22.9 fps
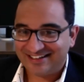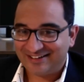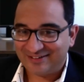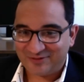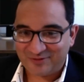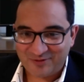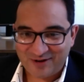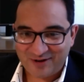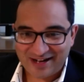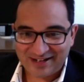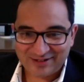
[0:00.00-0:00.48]

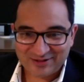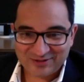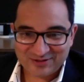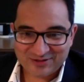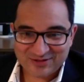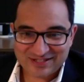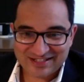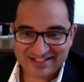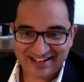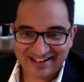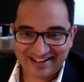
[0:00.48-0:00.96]
retinal
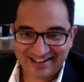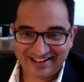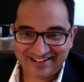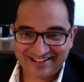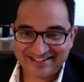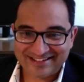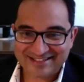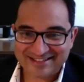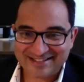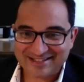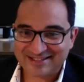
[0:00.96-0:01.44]

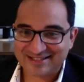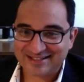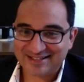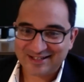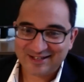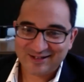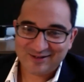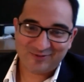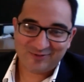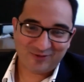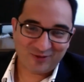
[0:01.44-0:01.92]
scans,
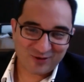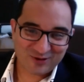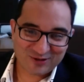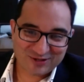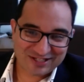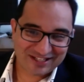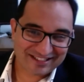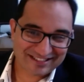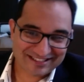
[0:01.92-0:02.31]
folks on